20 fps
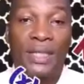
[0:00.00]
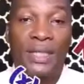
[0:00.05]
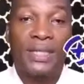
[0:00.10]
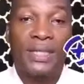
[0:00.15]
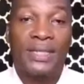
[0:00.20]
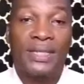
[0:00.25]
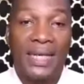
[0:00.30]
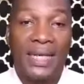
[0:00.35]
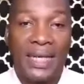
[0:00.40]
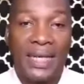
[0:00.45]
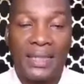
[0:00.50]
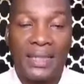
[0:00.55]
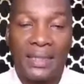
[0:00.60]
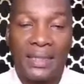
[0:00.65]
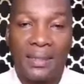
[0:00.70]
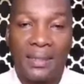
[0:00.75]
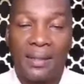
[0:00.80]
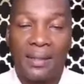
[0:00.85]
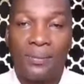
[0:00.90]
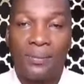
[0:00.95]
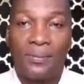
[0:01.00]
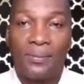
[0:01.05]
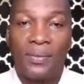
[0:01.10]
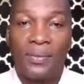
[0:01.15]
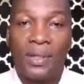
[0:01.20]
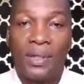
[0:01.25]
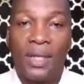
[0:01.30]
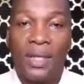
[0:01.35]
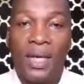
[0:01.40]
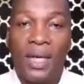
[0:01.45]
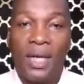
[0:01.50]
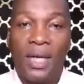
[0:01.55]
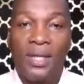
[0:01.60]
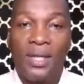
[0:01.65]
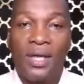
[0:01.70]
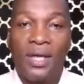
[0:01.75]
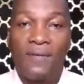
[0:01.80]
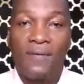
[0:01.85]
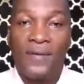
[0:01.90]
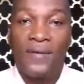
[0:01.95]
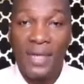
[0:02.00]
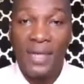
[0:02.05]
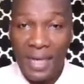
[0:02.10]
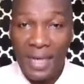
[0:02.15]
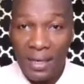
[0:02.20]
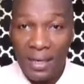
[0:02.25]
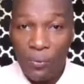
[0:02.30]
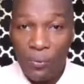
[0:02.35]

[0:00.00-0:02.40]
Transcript: standards. Then finally, we